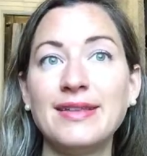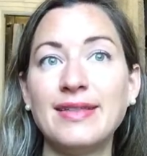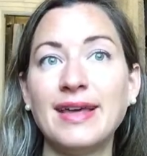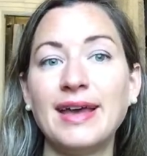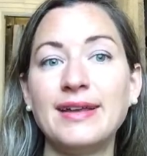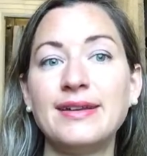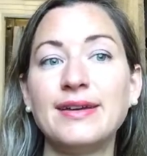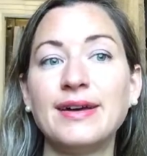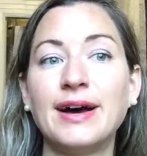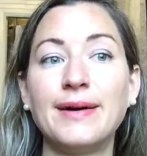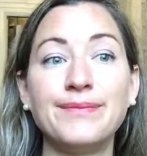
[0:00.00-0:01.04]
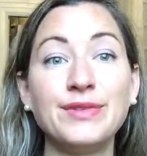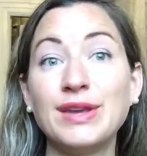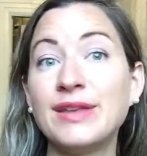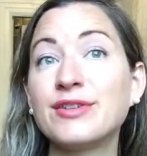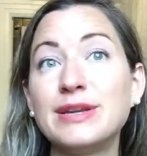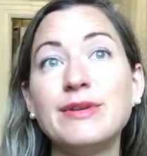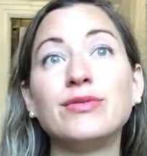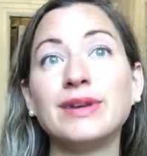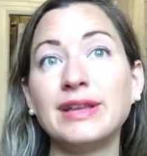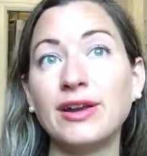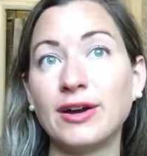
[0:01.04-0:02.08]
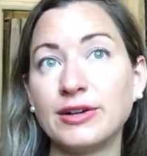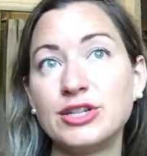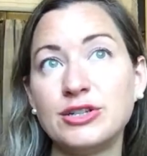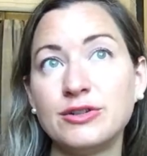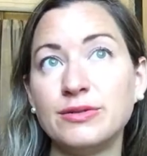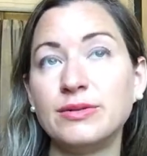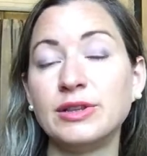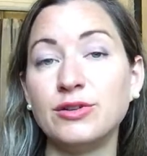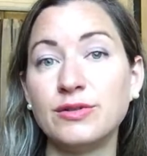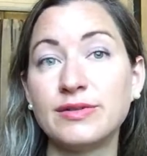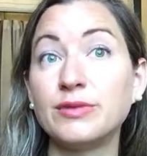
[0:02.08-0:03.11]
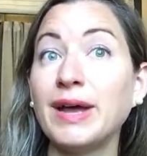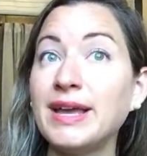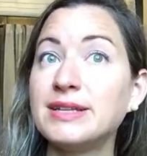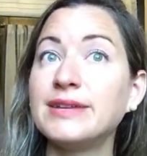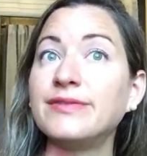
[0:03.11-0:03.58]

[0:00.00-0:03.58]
then it's going to be really hard to lose the weight